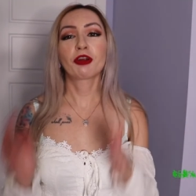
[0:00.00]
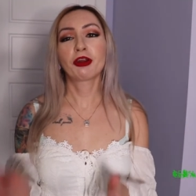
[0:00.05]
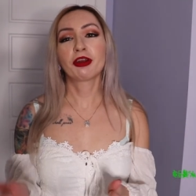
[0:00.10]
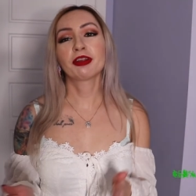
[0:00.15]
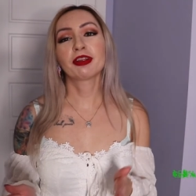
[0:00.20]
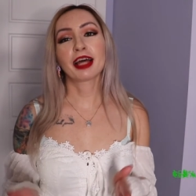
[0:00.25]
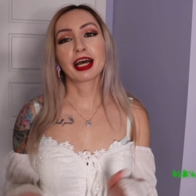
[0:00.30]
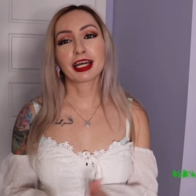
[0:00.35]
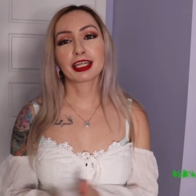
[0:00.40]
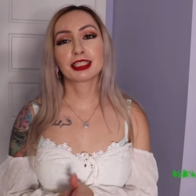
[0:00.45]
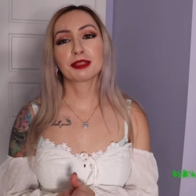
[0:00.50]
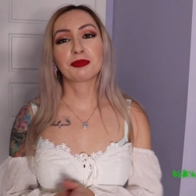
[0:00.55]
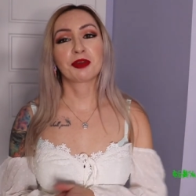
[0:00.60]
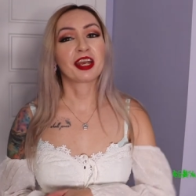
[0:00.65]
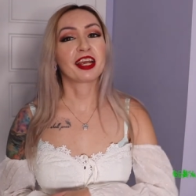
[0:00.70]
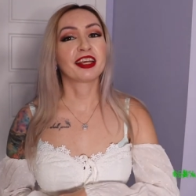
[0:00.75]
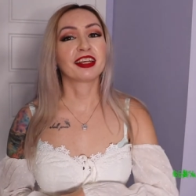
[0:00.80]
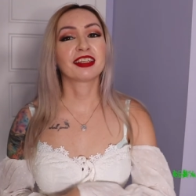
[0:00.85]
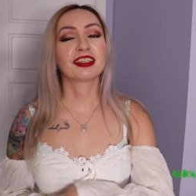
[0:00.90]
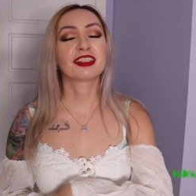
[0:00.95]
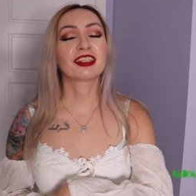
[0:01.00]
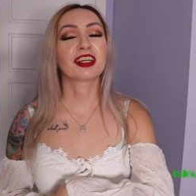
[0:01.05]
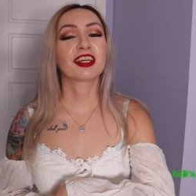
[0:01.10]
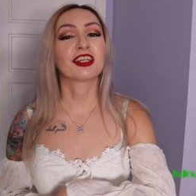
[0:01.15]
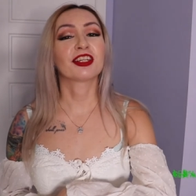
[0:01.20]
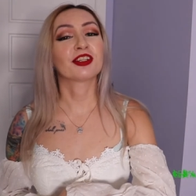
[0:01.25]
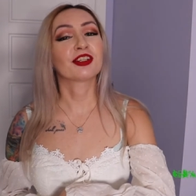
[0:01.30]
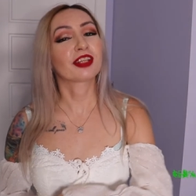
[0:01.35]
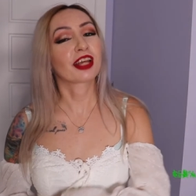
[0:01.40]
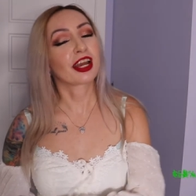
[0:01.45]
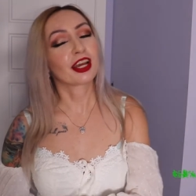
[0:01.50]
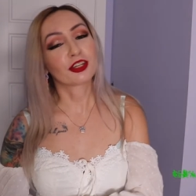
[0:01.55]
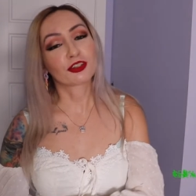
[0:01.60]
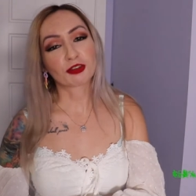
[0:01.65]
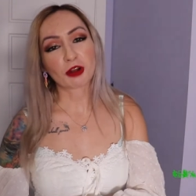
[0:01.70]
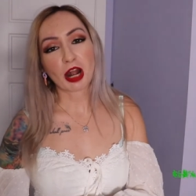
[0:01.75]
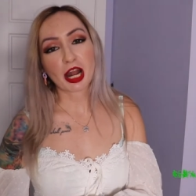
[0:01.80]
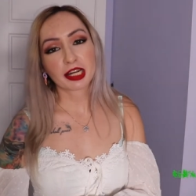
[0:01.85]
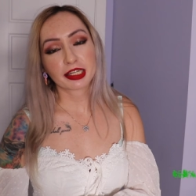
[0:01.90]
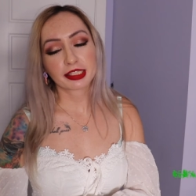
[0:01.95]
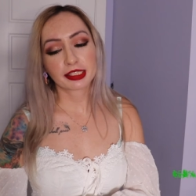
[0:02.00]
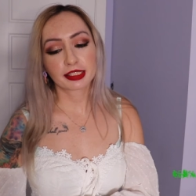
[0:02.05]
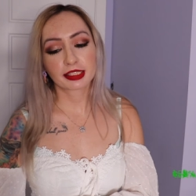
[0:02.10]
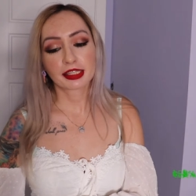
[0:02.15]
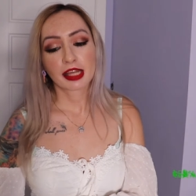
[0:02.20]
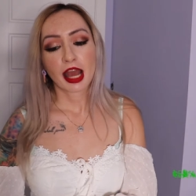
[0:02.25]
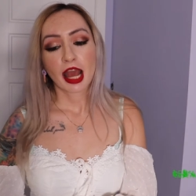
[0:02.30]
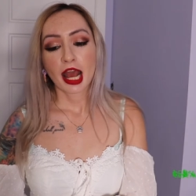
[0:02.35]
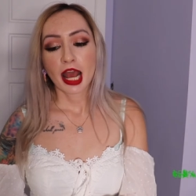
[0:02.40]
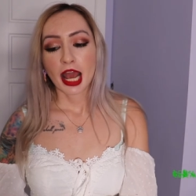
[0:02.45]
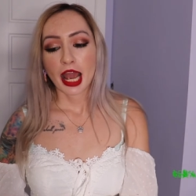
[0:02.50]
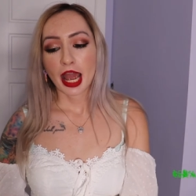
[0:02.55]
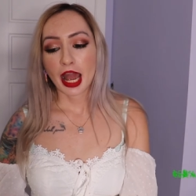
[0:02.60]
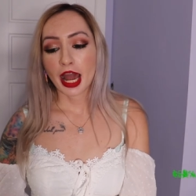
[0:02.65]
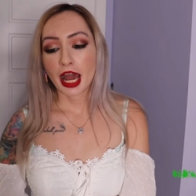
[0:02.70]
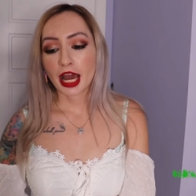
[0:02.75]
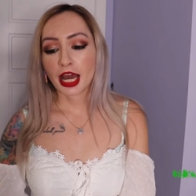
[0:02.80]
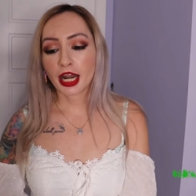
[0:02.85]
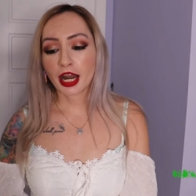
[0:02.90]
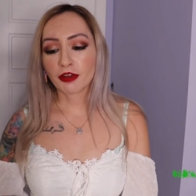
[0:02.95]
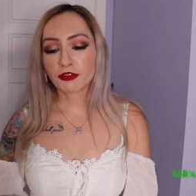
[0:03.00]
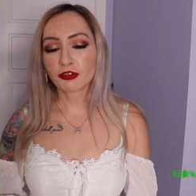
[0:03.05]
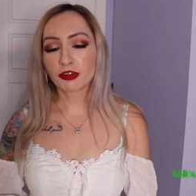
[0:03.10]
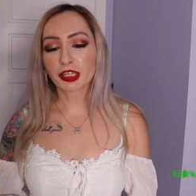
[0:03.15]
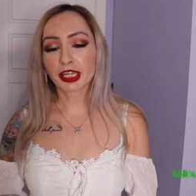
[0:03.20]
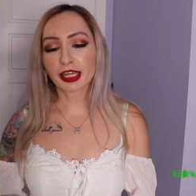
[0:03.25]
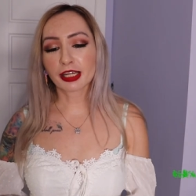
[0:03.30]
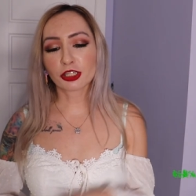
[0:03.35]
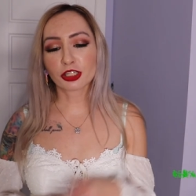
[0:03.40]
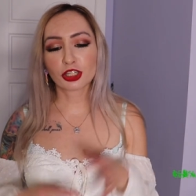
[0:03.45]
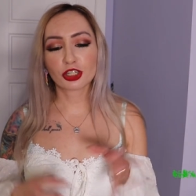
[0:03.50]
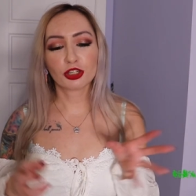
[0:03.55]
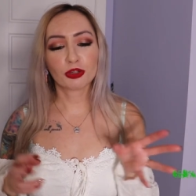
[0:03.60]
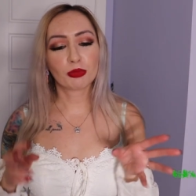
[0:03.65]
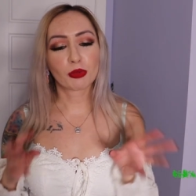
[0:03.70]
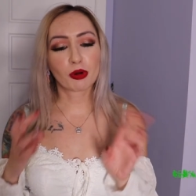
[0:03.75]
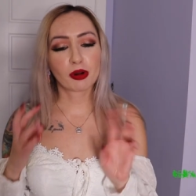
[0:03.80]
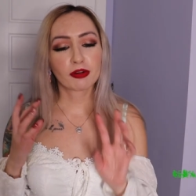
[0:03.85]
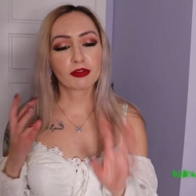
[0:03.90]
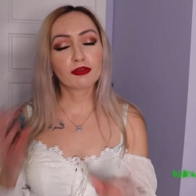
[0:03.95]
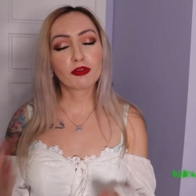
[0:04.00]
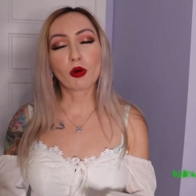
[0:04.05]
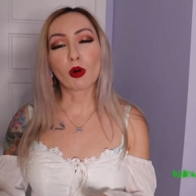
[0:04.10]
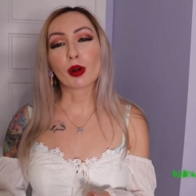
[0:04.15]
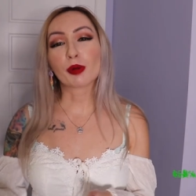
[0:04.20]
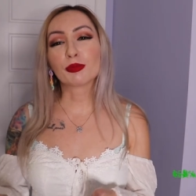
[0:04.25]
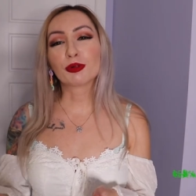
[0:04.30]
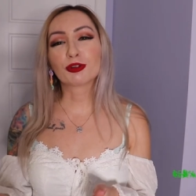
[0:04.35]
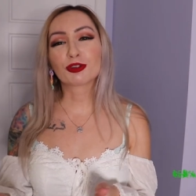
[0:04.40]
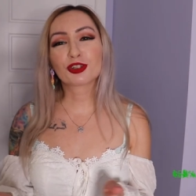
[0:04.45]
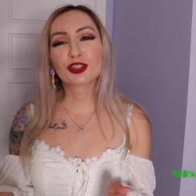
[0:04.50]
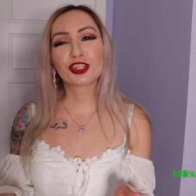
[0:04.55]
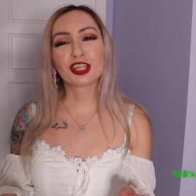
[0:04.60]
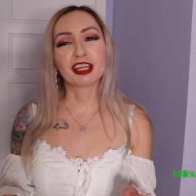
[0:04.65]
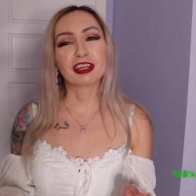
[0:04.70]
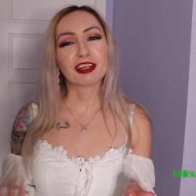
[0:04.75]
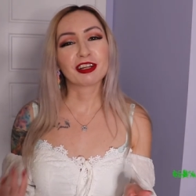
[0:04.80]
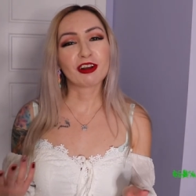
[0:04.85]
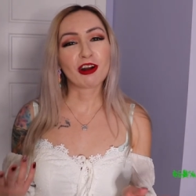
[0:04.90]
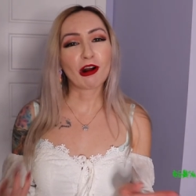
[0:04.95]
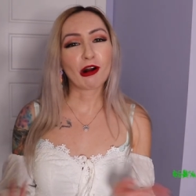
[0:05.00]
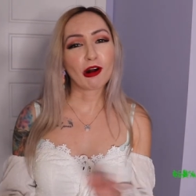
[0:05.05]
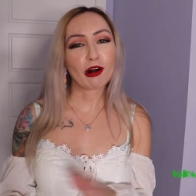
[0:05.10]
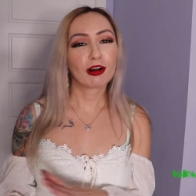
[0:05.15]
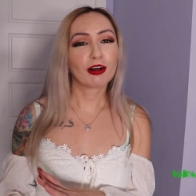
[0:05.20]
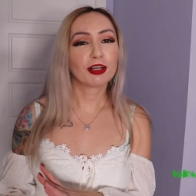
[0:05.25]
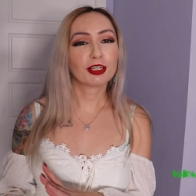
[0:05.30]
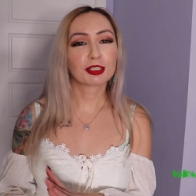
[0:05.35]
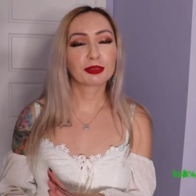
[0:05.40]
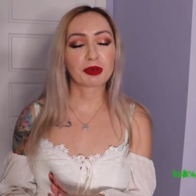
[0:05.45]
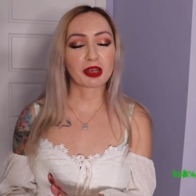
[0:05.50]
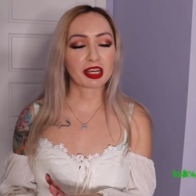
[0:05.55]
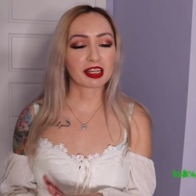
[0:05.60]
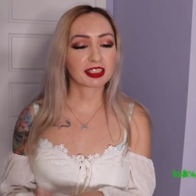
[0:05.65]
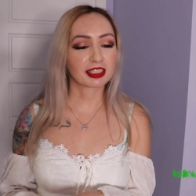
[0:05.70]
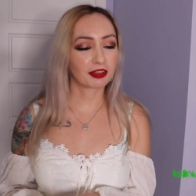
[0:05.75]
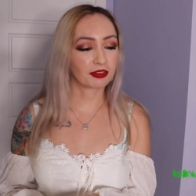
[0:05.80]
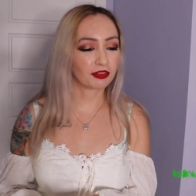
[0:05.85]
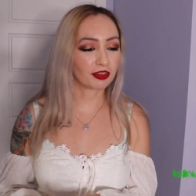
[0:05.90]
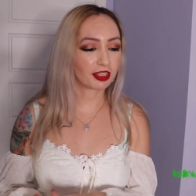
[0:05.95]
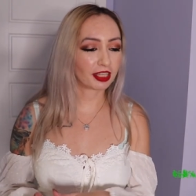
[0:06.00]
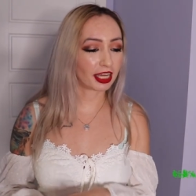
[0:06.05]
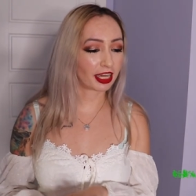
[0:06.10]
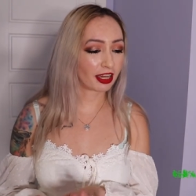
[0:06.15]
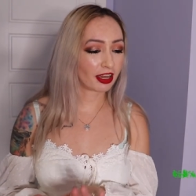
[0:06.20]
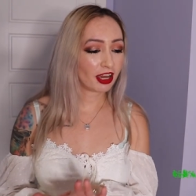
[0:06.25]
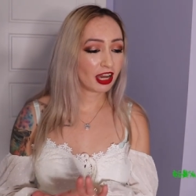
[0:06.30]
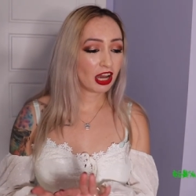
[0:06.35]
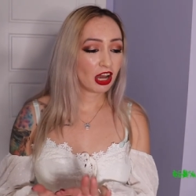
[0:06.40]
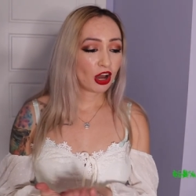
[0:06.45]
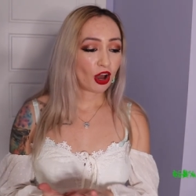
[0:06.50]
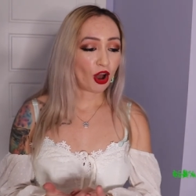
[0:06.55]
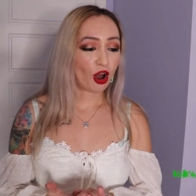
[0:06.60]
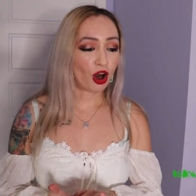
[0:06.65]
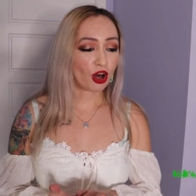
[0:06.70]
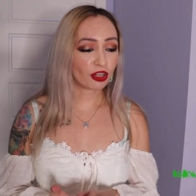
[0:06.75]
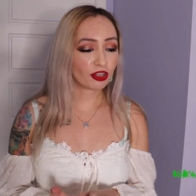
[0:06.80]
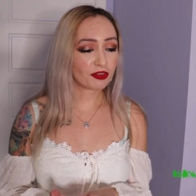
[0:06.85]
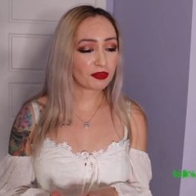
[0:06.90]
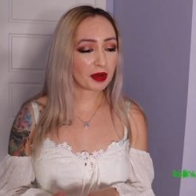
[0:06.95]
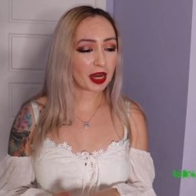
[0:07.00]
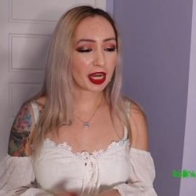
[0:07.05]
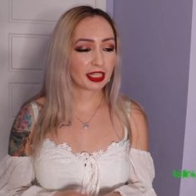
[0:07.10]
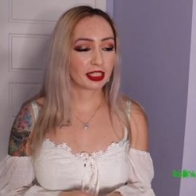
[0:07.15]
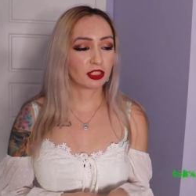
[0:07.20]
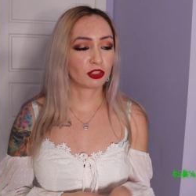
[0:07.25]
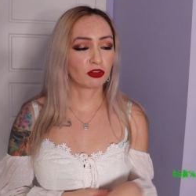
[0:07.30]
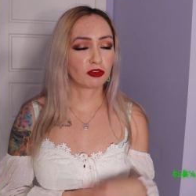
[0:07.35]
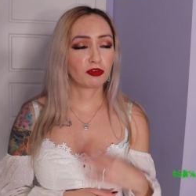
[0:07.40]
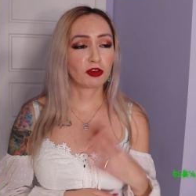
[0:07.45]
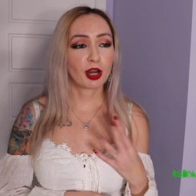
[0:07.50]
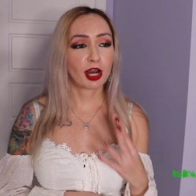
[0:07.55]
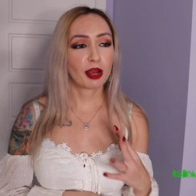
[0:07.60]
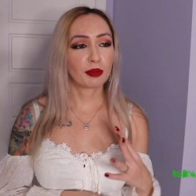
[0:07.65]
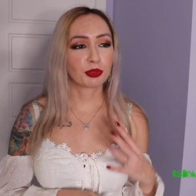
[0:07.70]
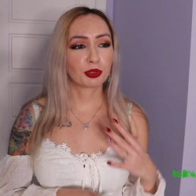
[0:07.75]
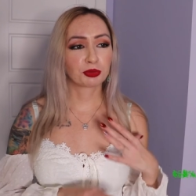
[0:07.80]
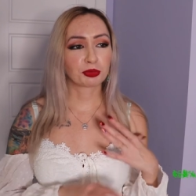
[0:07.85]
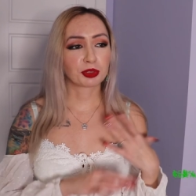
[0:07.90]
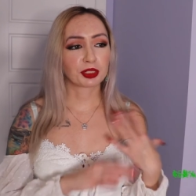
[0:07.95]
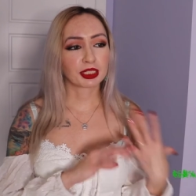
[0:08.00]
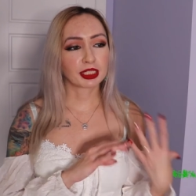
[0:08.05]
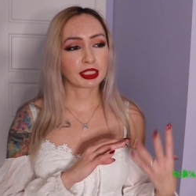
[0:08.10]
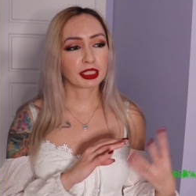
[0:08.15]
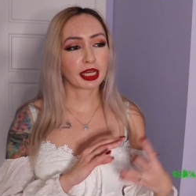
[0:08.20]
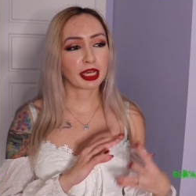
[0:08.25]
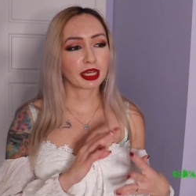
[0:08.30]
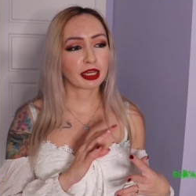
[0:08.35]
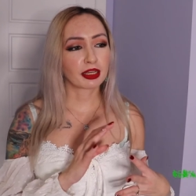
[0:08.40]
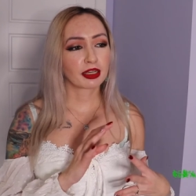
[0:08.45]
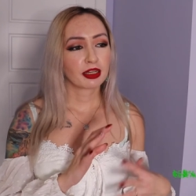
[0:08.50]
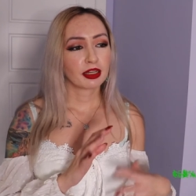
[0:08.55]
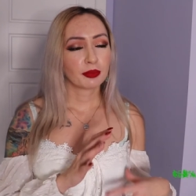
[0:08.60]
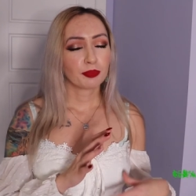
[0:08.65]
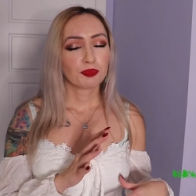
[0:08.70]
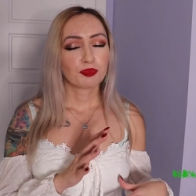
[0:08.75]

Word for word: very last piece is a dress. And I feel like I should do more formal Shein hauls because I feel like all of mine so far have been really like